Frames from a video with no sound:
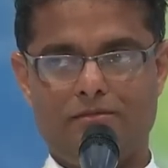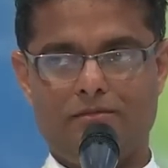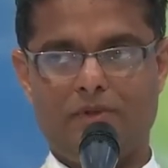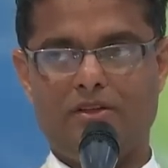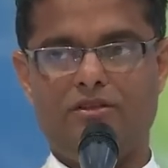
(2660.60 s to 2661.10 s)

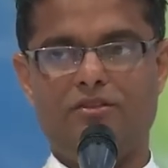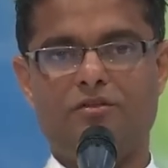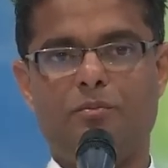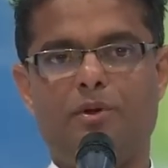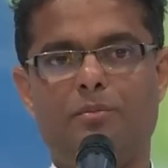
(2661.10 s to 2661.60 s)
They are
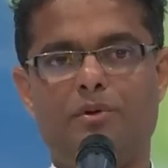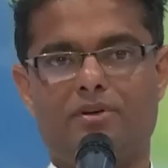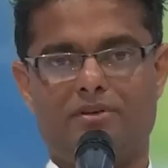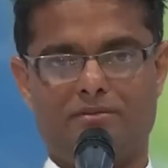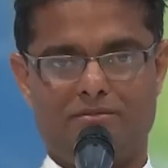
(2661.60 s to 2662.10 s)
just paper,
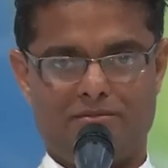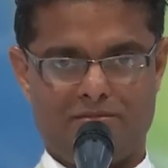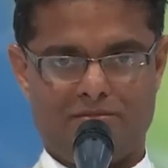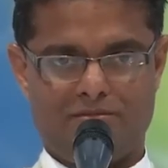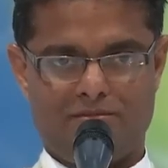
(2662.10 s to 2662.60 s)

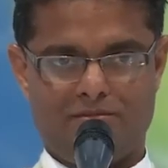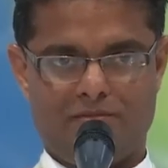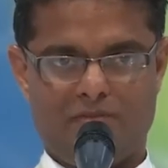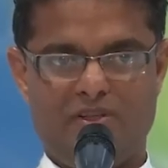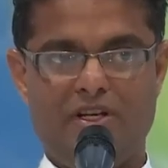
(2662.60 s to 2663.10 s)

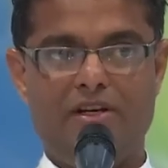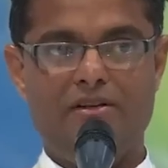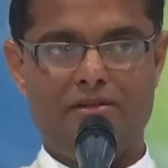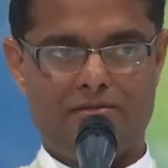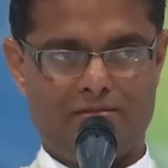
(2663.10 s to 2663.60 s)

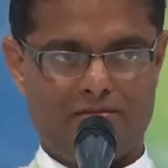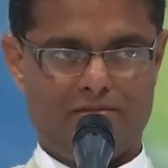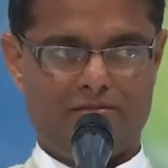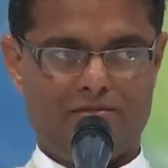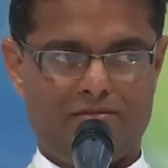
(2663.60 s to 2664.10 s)
dead.
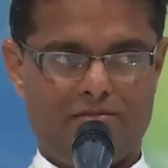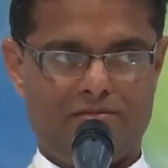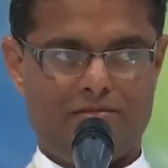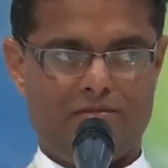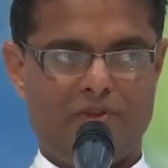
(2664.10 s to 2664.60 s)

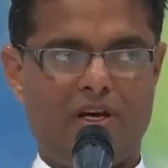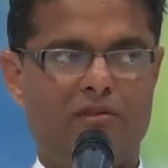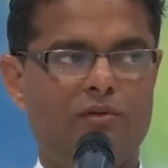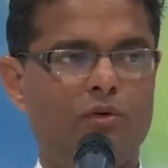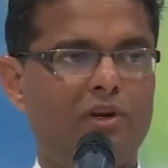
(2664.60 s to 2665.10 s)
They
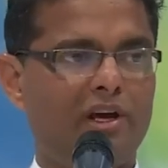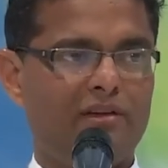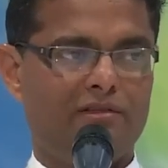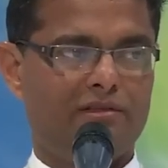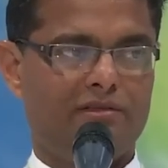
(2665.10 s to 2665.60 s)
have no
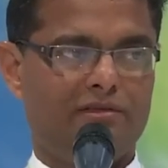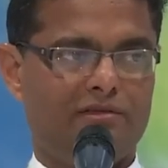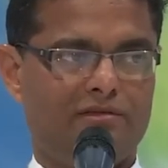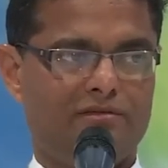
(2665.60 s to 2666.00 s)
life,